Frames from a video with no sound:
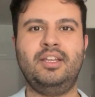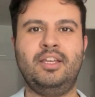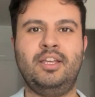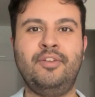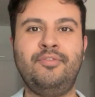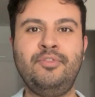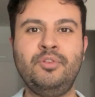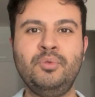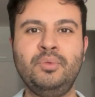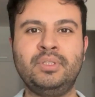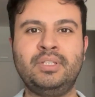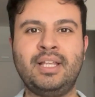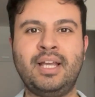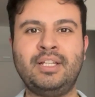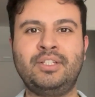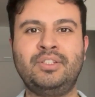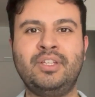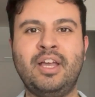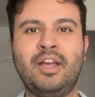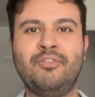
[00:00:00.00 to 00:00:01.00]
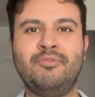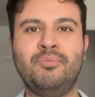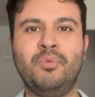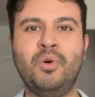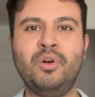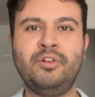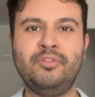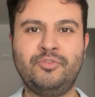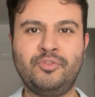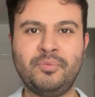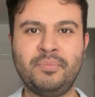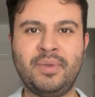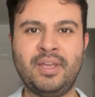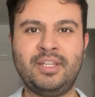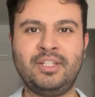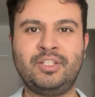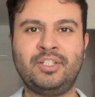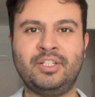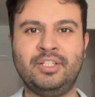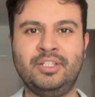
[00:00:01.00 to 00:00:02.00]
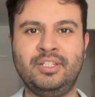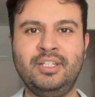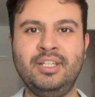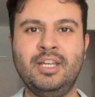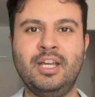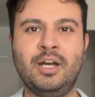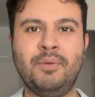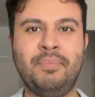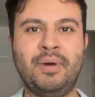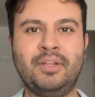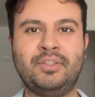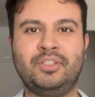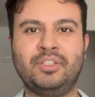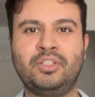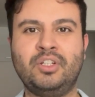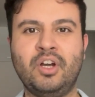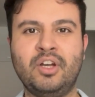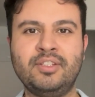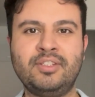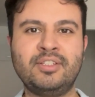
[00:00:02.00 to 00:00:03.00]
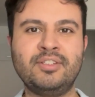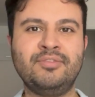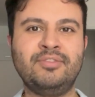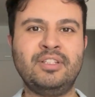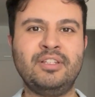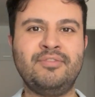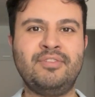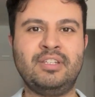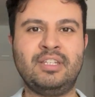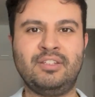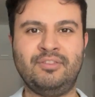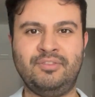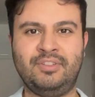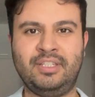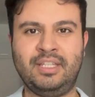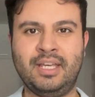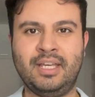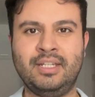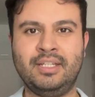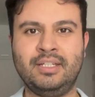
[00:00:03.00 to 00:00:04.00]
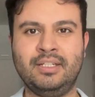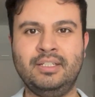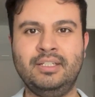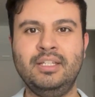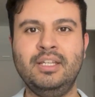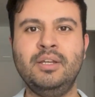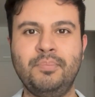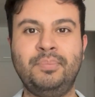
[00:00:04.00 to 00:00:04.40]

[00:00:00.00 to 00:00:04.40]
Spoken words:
If you would like to have more information about the cost of living in Vienna,